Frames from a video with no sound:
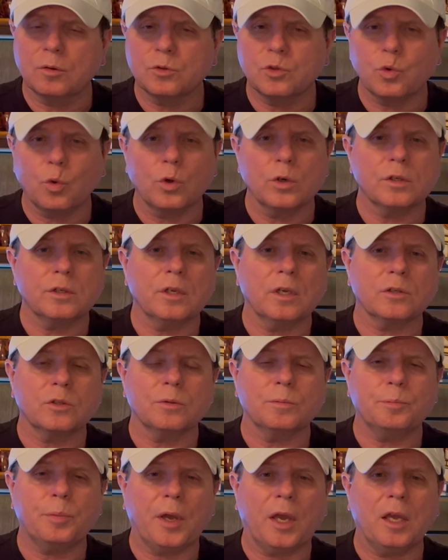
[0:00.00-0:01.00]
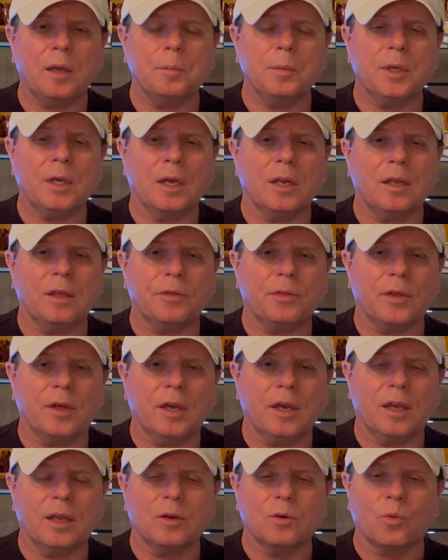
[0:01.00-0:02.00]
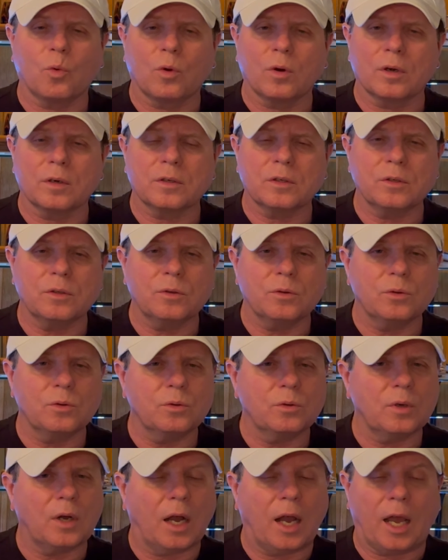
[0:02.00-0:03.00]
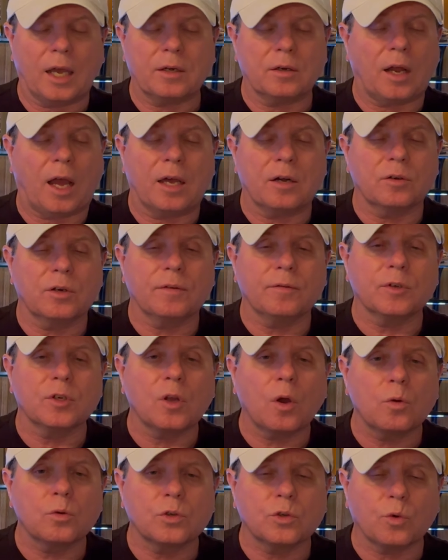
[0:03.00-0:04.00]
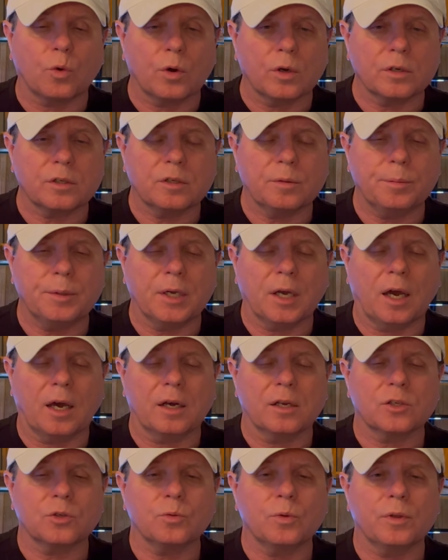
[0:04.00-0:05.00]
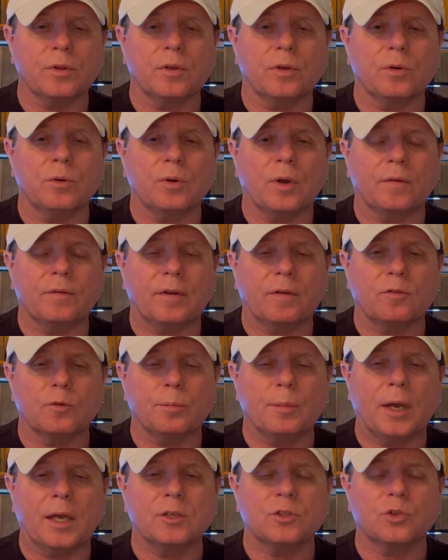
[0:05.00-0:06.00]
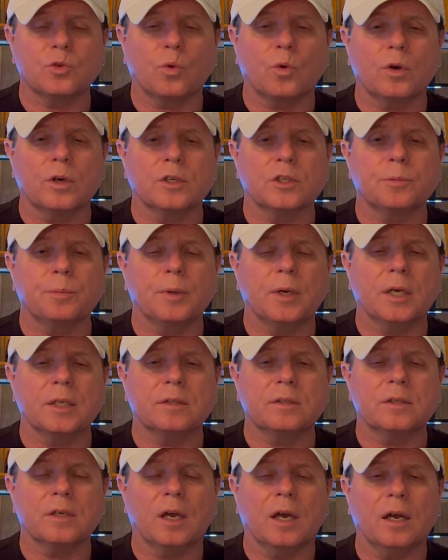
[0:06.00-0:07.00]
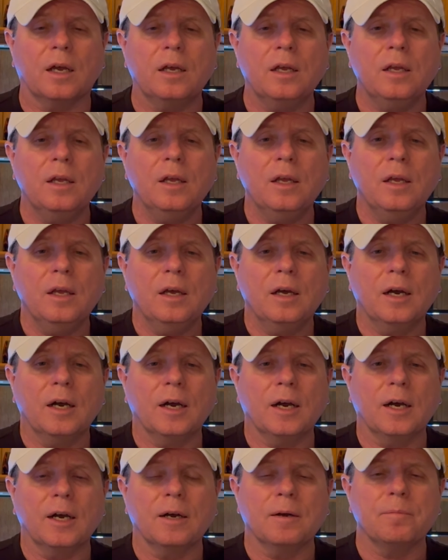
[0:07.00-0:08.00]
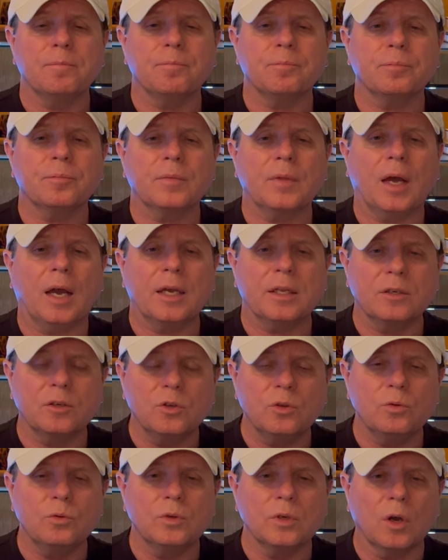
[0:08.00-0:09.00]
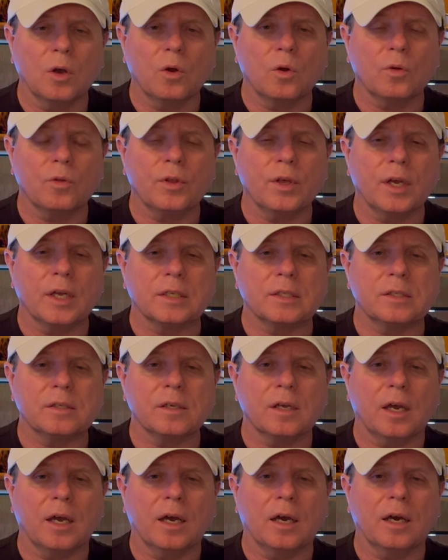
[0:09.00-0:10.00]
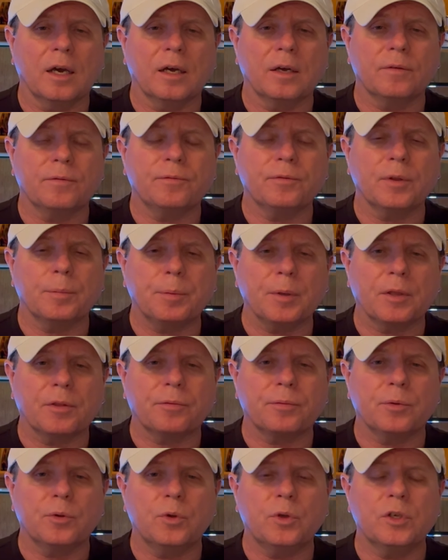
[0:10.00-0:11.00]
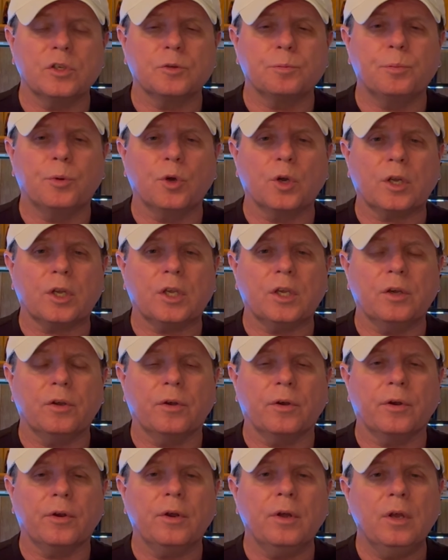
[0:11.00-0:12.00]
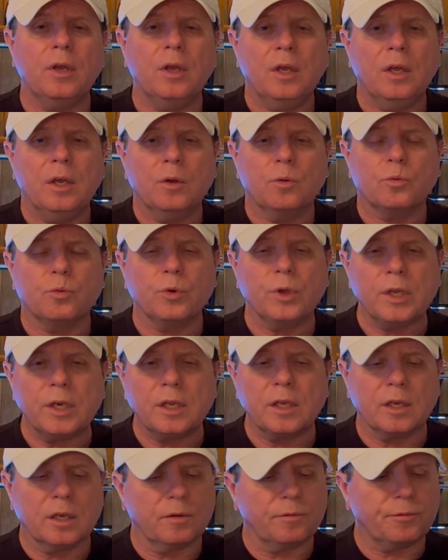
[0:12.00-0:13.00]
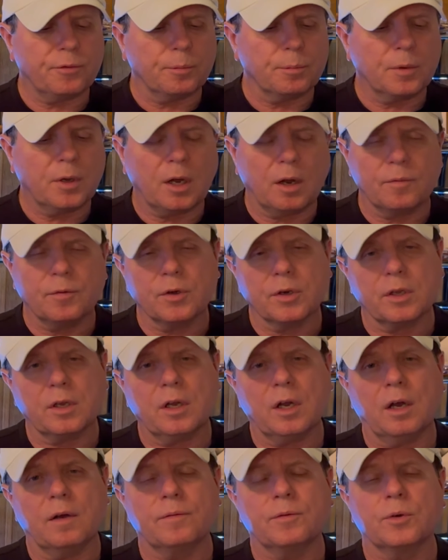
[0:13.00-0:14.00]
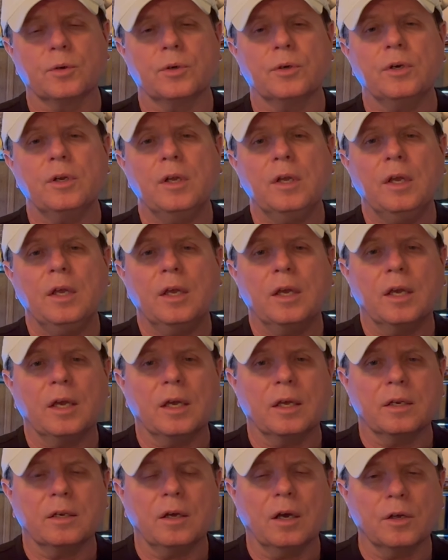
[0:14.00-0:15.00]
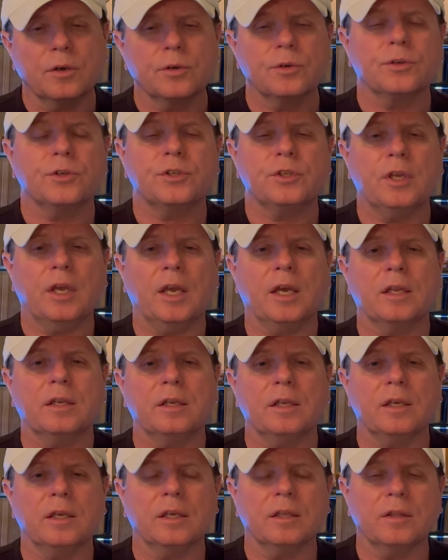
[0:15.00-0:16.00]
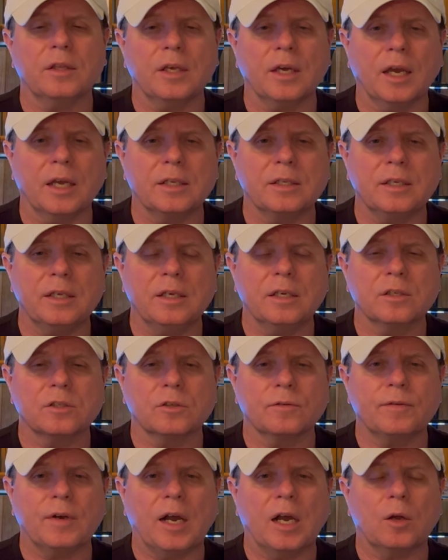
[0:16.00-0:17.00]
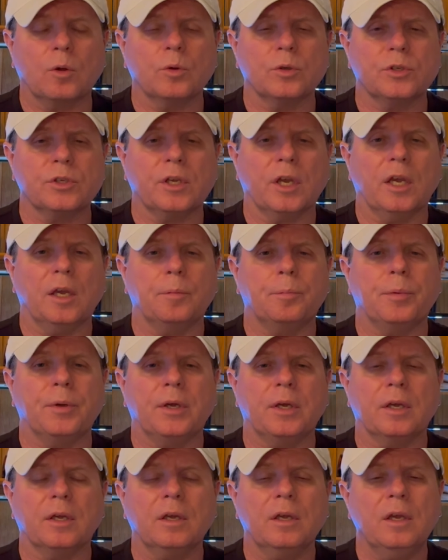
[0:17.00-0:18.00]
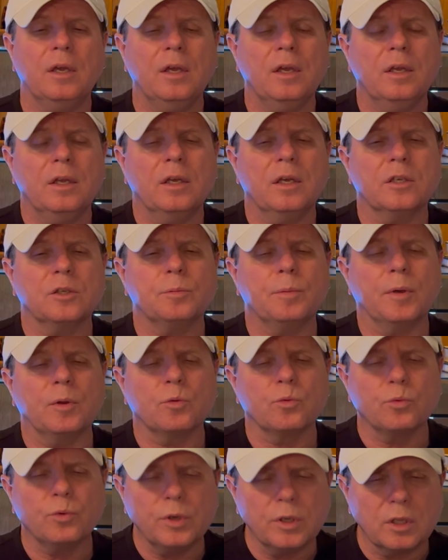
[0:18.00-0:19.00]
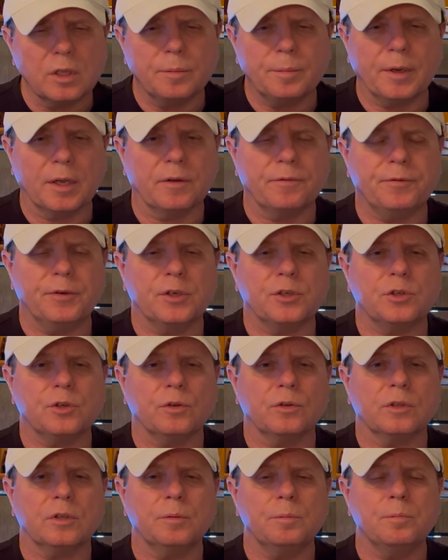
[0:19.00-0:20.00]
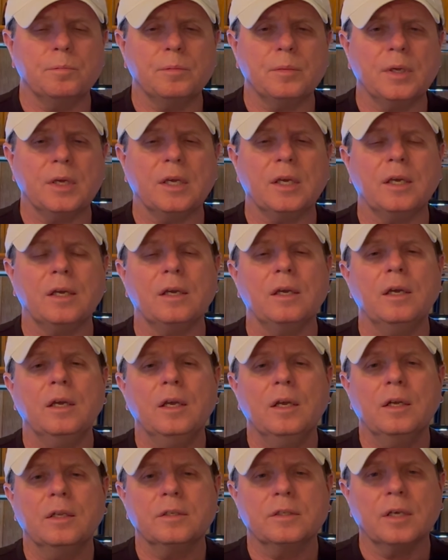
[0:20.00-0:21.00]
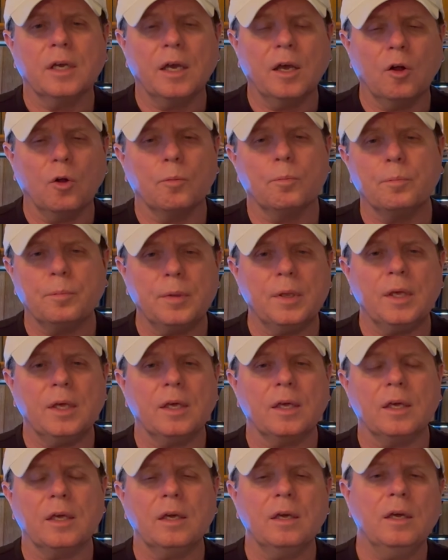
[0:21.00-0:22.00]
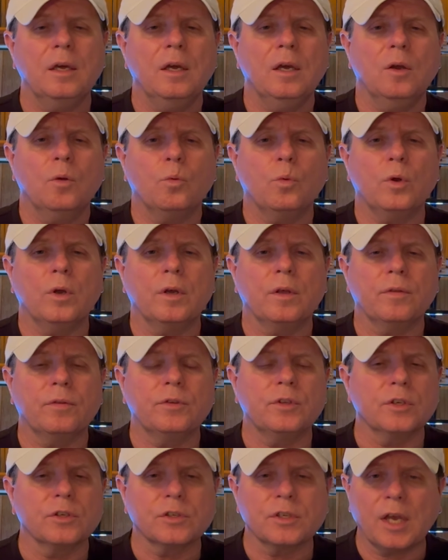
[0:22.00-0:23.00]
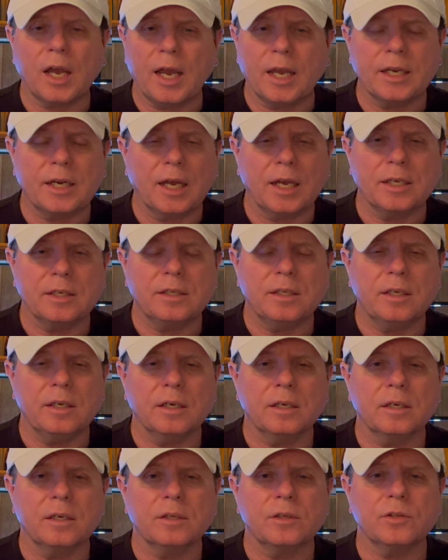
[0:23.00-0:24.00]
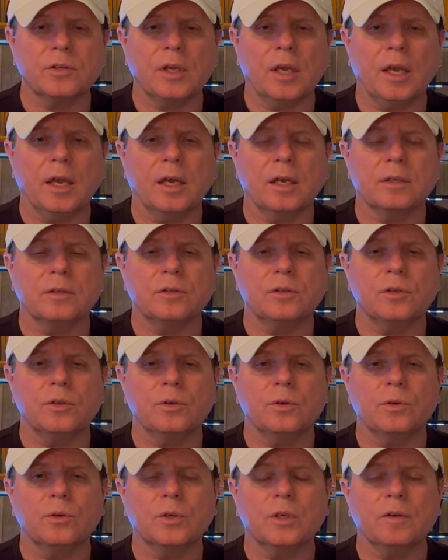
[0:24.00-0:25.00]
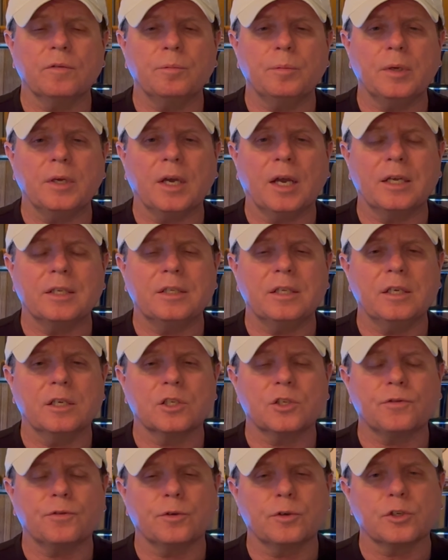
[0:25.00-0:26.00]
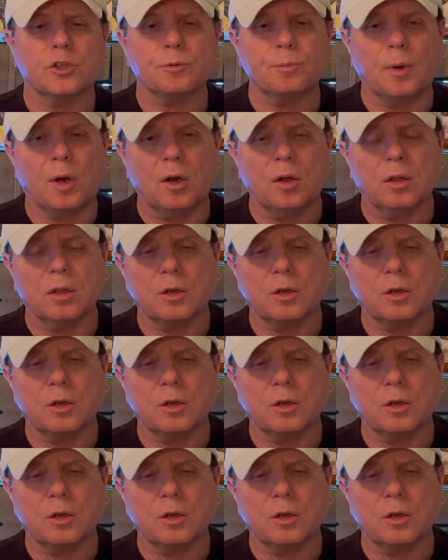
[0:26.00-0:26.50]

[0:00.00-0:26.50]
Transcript: George doesn't pay me anything, nor do I don't even know George, to be honest with you. I've never met George, but I do know that flipping through his book here, reading it from cover to cover and understanding the ideas of aquascaping has been really beneficial to me, to help me with design ideas and to give me ideas for small